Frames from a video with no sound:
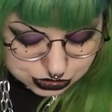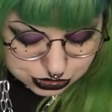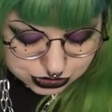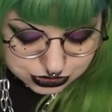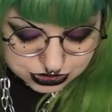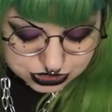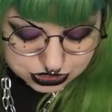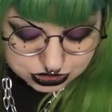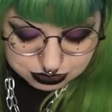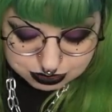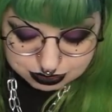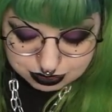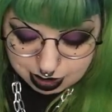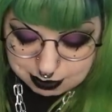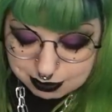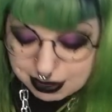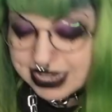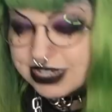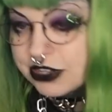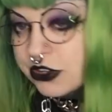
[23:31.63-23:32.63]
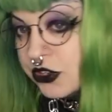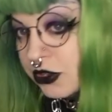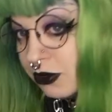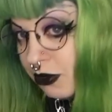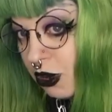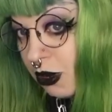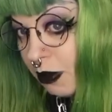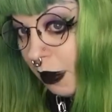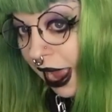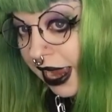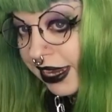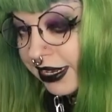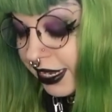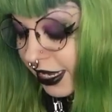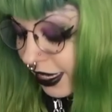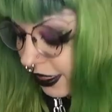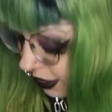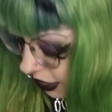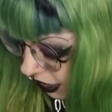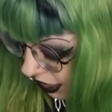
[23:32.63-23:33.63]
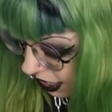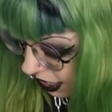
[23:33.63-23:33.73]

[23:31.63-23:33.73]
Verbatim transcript: do some more painting.